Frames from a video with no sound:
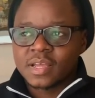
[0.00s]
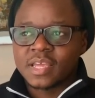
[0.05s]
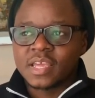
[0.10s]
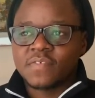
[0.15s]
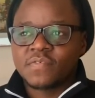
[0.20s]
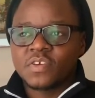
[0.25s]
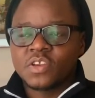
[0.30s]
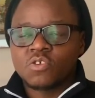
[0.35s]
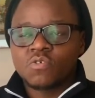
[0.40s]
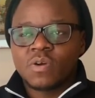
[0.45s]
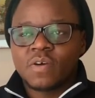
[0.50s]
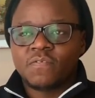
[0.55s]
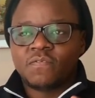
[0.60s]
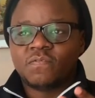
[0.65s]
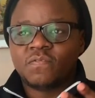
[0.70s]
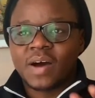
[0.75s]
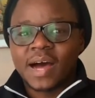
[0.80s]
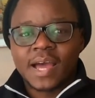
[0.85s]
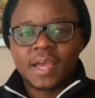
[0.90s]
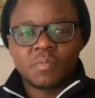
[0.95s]
giving you a
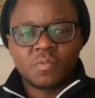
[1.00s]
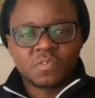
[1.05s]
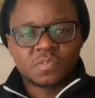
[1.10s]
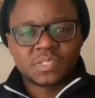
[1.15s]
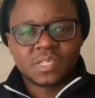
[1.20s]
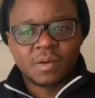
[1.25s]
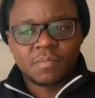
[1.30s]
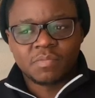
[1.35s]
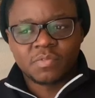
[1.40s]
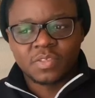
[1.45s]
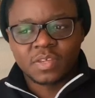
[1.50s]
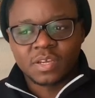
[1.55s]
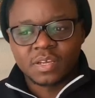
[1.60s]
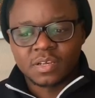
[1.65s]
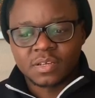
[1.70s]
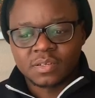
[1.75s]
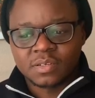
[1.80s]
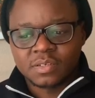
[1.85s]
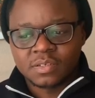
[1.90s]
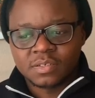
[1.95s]
vibe of
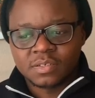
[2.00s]
something,